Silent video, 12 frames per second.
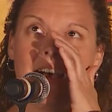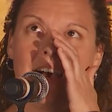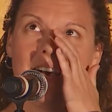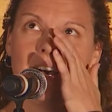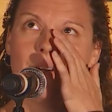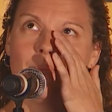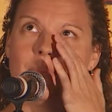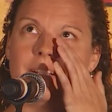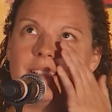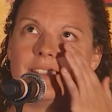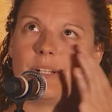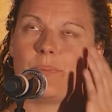
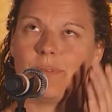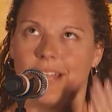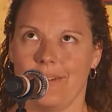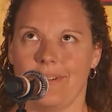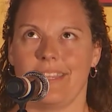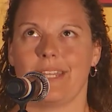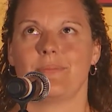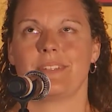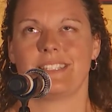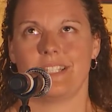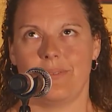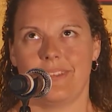to pray with him,
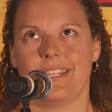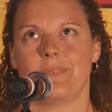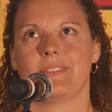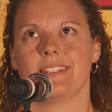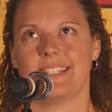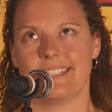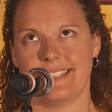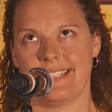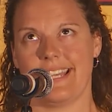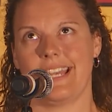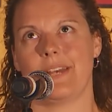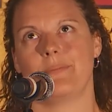to sit with him, to listen
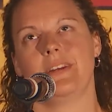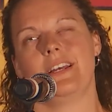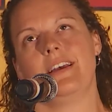to him,